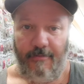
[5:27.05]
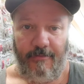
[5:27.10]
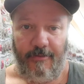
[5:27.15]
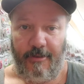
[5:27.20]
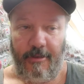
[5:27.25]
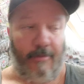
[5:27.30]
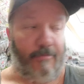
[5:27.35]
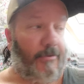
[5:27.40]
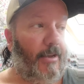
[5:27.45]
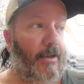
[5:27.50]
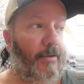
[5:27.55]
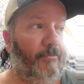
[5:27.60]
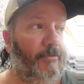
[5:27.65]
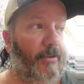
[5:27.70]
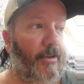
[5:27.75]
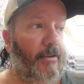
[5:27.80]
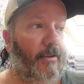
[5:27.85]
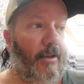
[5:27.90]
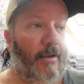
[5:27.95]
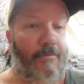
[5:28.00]

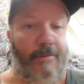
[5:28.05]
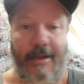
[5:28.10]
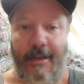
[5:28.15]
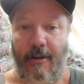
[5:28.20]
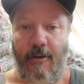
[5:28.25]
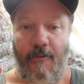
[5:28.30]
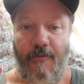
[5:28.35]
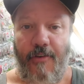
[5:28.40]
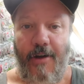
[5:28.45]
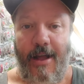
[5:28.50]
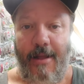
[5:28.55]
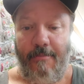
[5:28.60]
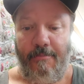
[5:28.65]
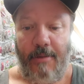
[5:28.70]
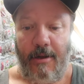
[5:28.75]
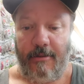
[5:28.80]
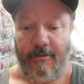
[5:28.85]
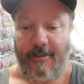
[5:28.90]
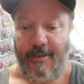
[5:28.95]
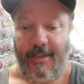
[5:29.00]
sometimes I, I, might go five
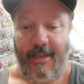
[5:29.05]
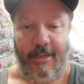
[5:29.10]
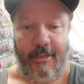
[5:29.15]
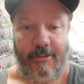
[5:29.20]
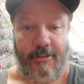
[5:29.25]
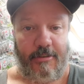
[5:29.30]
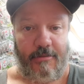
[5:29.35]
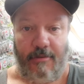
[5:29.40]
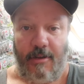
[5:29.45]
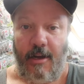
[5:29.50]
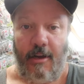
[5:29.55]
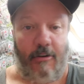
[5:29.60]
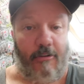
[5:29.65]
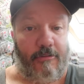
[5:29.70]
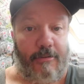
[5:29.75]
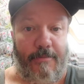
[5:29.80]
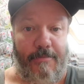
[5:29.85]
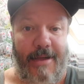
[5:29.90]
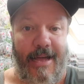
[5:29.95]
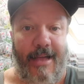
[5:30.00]
months and catch
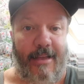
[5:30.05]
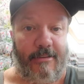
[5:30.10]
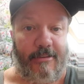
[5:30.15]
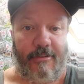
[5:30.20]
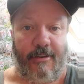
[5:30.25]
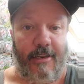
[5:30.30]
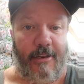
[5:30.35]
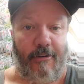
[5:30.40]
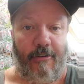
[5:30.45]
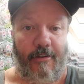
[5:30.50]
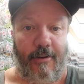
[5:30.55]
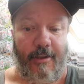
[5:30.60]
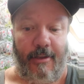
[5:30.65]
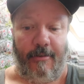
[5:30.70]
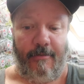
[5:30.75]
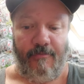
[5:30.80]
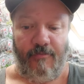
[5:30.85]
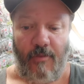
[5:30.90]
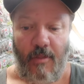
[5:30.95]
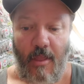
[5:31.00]
hundreds of bass,
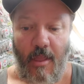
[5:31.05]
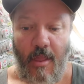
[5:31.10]
literally.